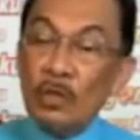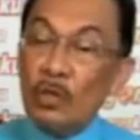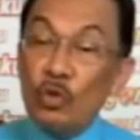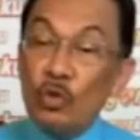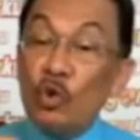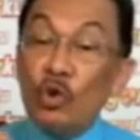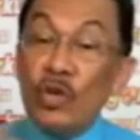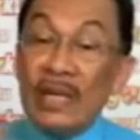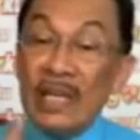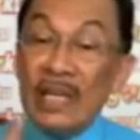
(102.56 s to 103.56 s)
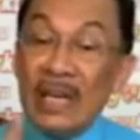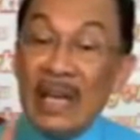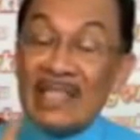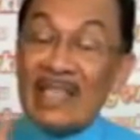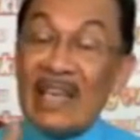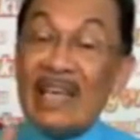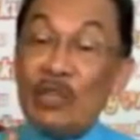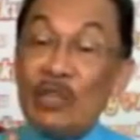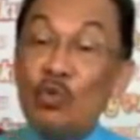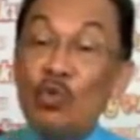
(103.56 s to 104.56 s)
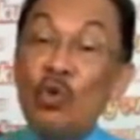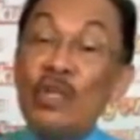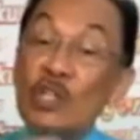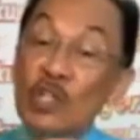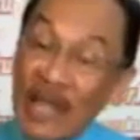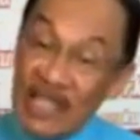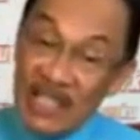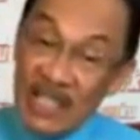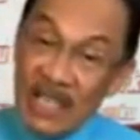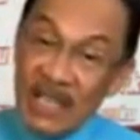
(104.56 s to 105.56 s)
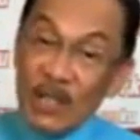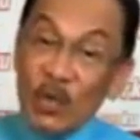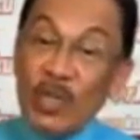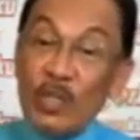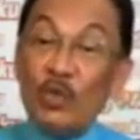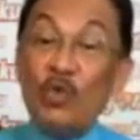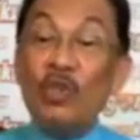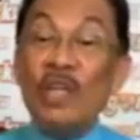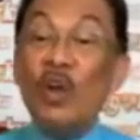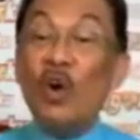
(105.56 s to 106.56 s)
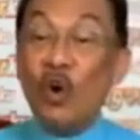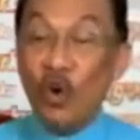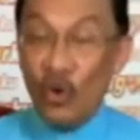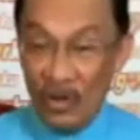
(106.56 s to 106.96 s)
you don't necessarily need to know the judge, you need to know the law.